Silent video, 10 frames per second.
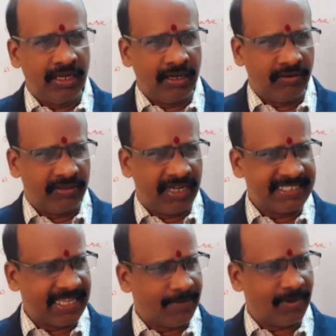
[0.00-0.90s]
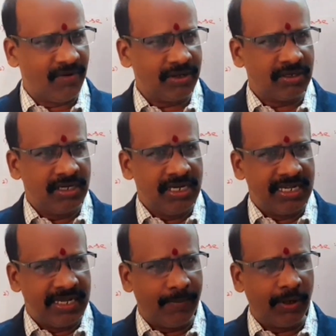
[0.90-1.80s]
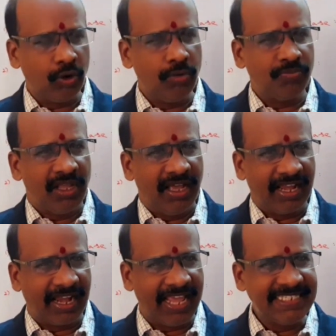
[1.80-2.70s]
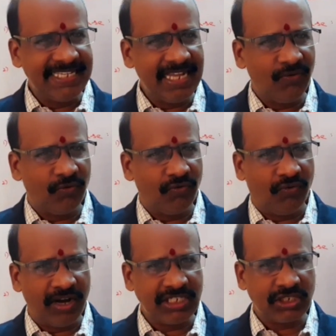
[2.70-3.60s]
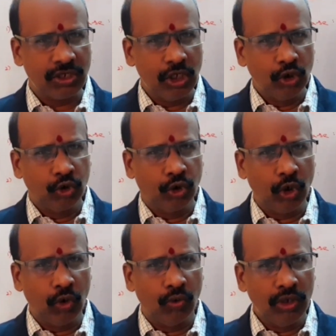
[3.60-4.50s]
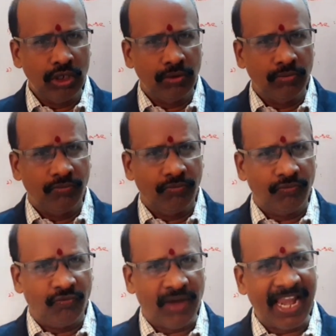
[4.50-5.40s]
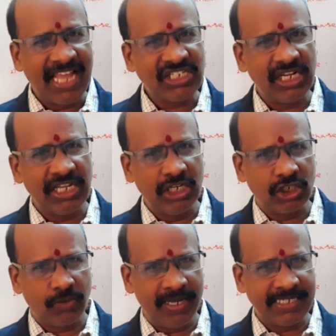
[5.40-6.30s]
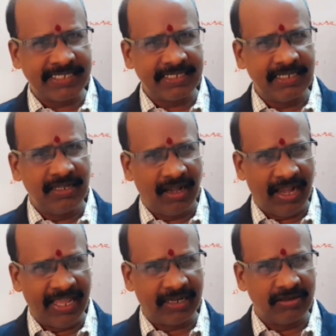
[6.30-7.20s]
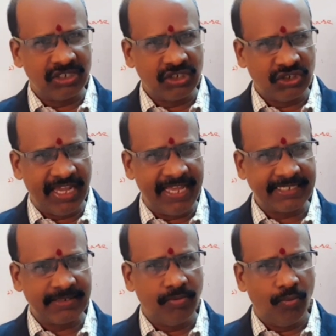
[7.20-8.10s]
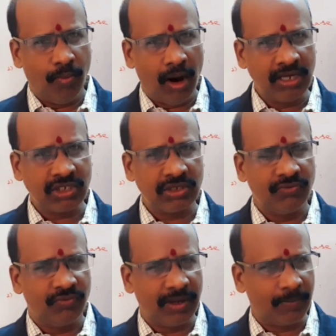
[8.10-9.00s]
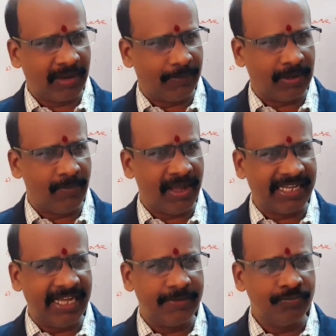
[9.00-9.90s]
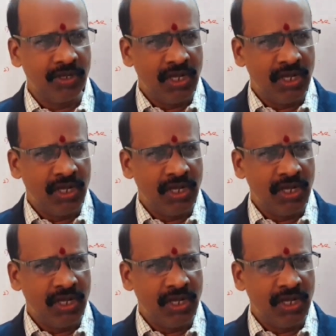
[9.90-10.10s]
That is the number one. Number two, raising of funds through financial instruments like shares, bonds from capital market.